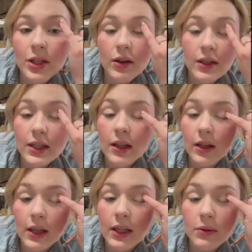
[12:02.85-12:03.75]
You can see that
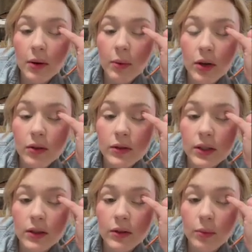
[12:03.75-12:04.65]
that's where
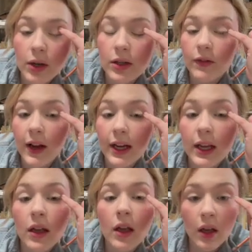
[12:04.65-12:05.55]
we're
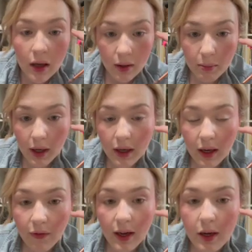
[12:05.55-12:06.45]
defining. But
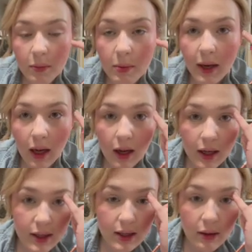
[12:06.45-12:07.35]
if I open my
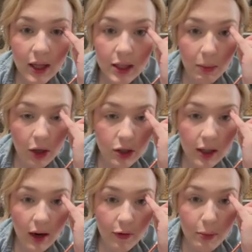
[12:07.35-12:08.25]
eyes, that's partially
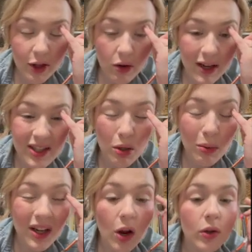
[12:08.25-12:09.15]
covered by the crease. So I'm
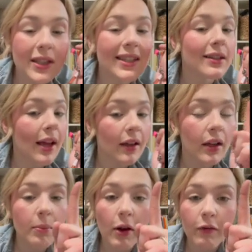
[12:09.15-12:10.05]
gonna go slightly
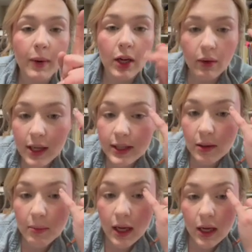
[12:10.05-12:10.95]
above my crease,
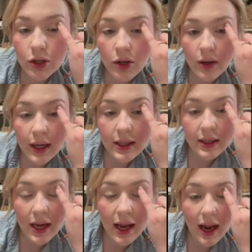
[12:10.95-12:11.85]
making sure that I
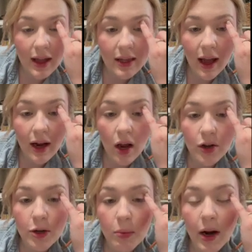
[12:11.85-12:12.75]
stay in that
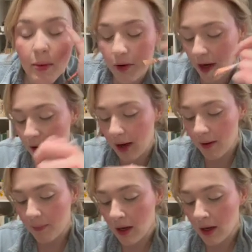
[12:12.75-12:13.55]
under brow bone area.